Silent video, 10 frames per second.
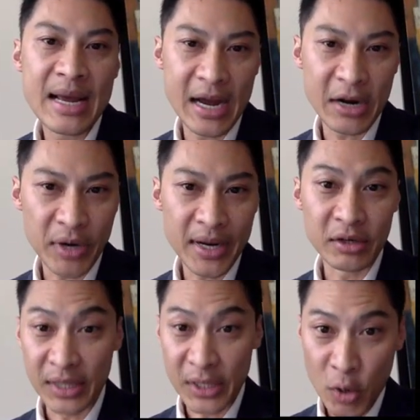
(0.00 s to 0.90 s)
high-grade
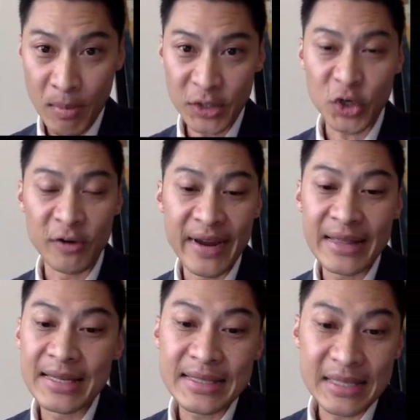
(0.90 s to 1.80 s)
glioma surveillance